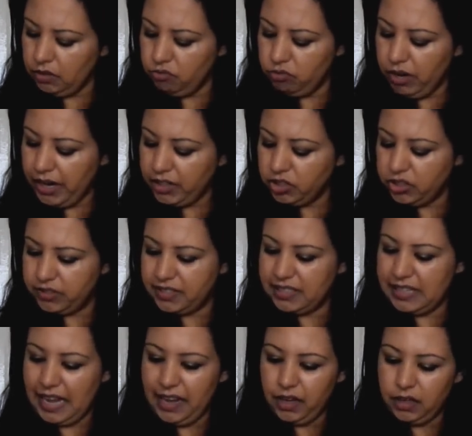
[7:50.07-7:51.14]
range of
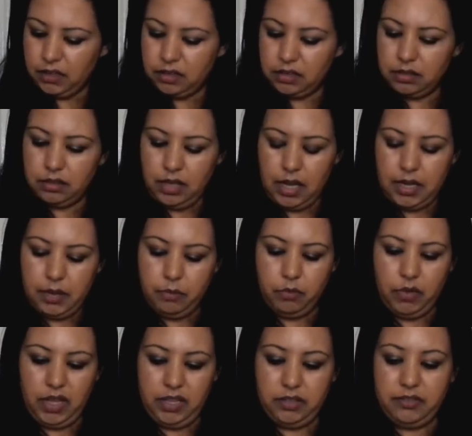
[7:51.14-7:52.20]
snacks
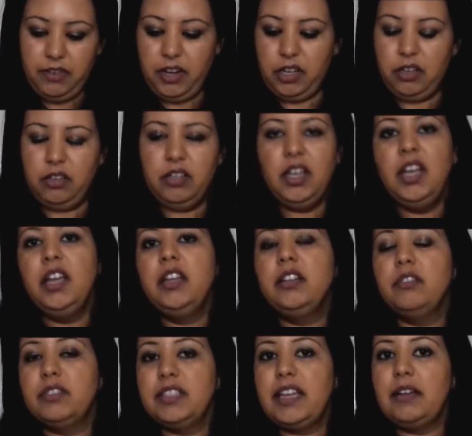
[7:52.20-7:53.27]
is very good.
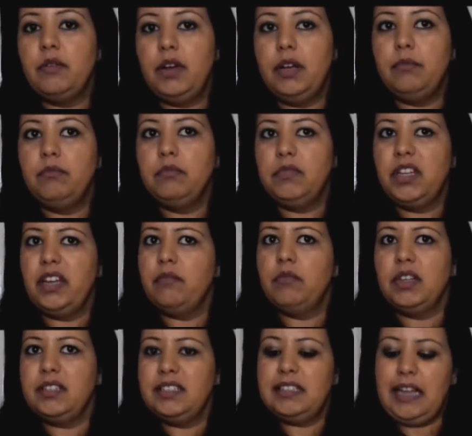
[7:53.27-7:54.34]
You also get you get
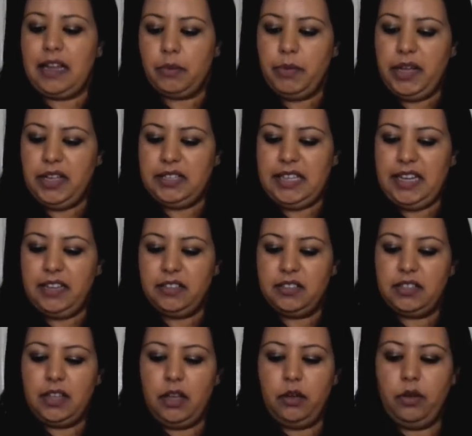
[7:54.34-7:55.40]
1 snack per day,
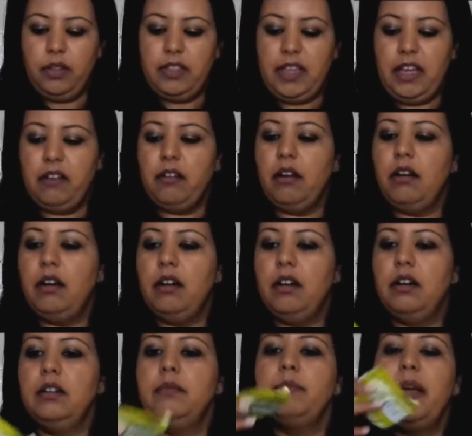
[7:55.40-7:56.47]
so there
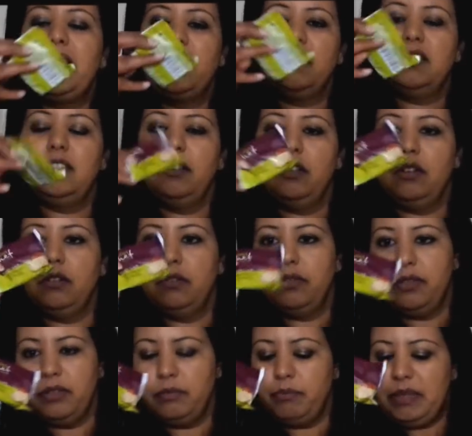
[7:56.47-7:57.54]
are packets
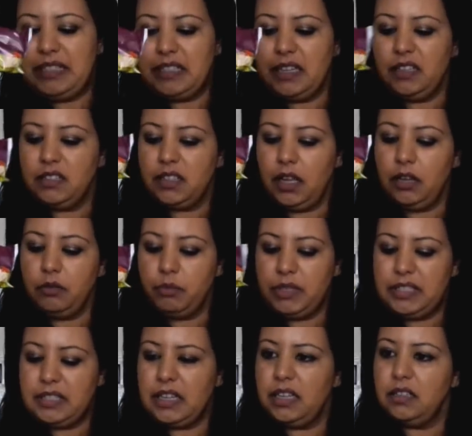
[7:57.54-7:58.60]
of biscuits, oat
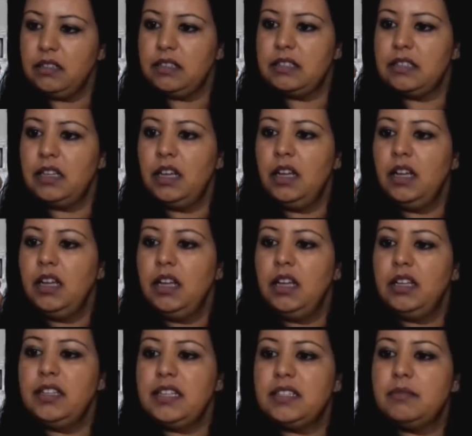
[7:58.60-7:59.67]
biscuits.
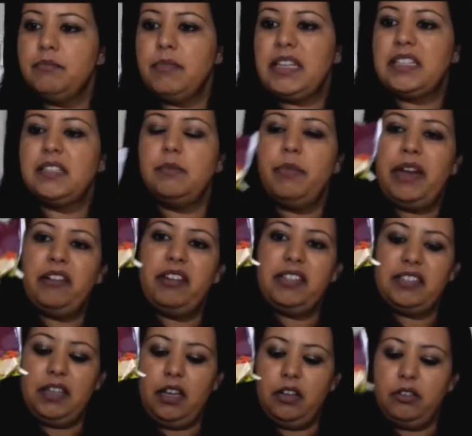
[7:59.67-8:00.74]
That's mixed
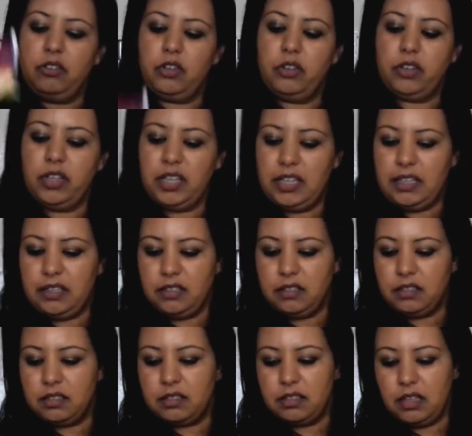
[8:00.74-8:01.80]
berries oat
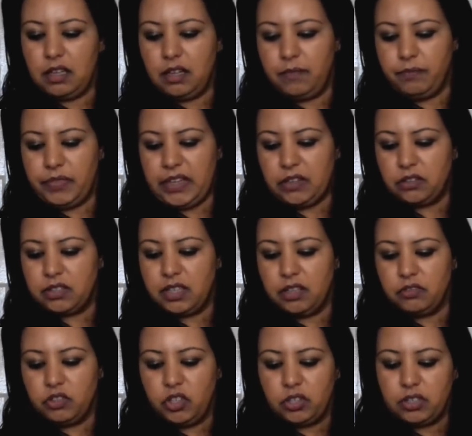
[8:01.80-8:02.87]
cookies. There are also
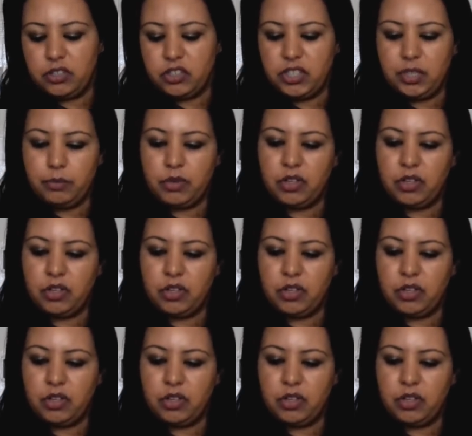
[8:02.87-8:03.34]
chocolate chip